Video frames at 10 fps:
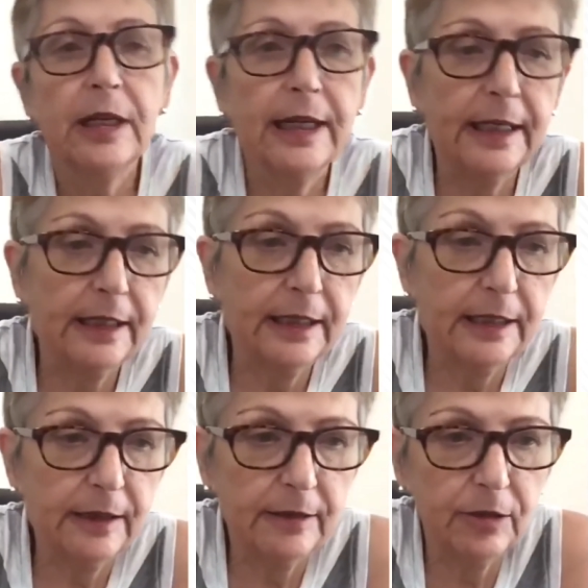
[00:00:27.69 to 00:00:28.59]
and
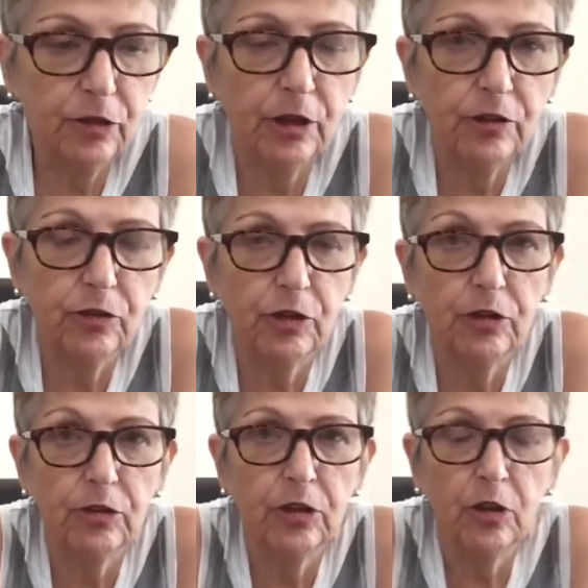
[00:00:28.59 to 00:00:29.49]
he
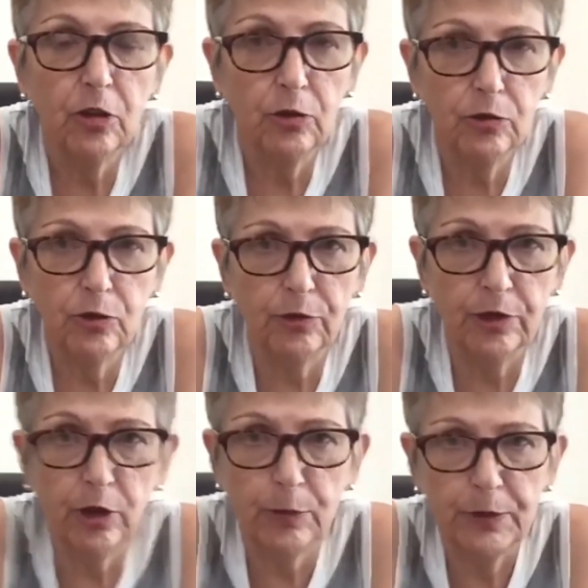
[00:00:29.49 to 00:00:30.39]
suggested ozone
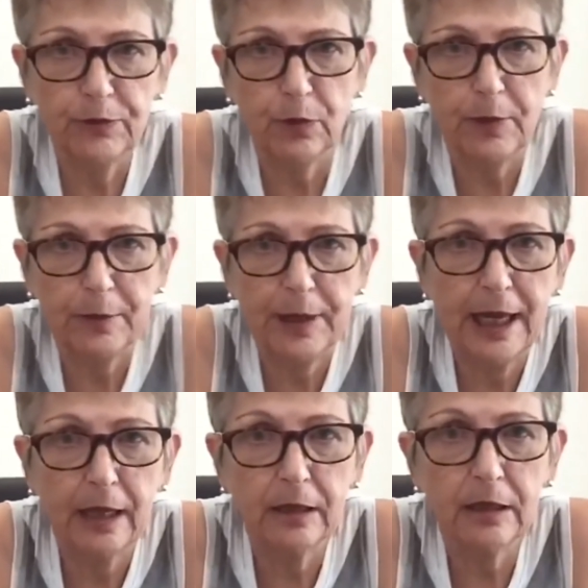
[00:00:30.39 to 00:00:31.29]
therapy for my
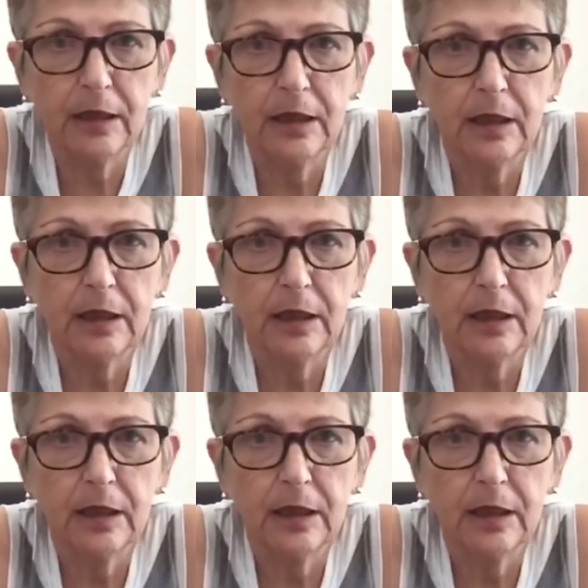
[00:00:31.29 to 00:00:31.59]
back.